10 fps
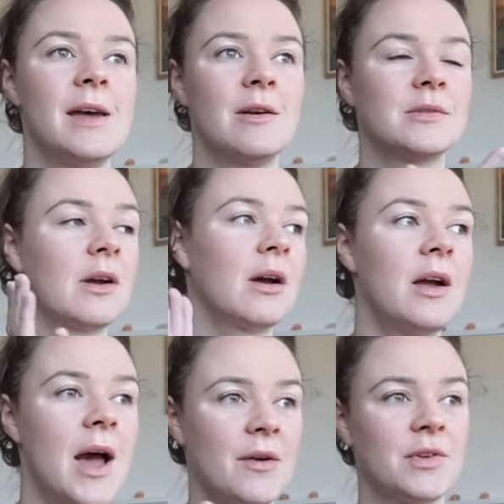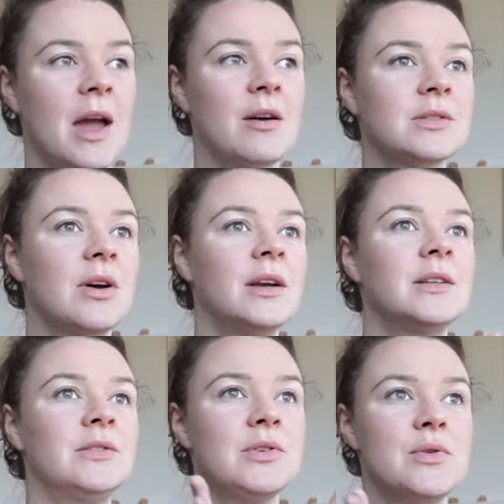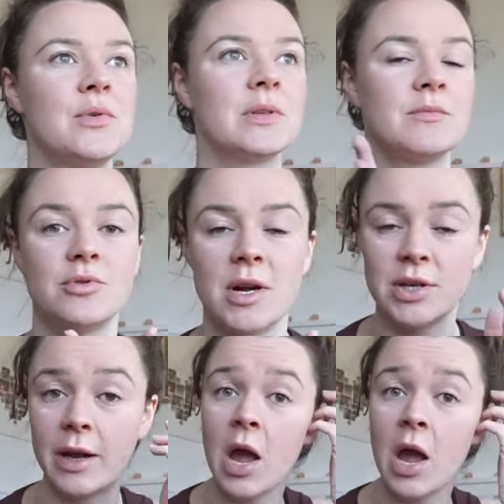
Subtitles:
And I was like, I have to get outside and do some stretching.